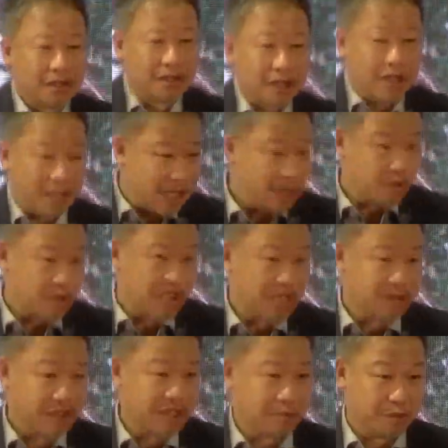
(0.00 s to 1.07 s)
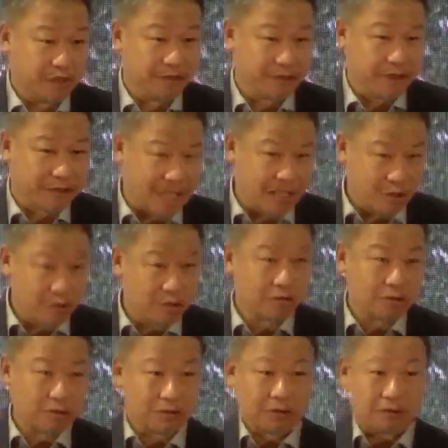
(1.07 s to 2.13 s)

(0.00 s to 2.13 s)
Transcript: And I was given a brief for that too,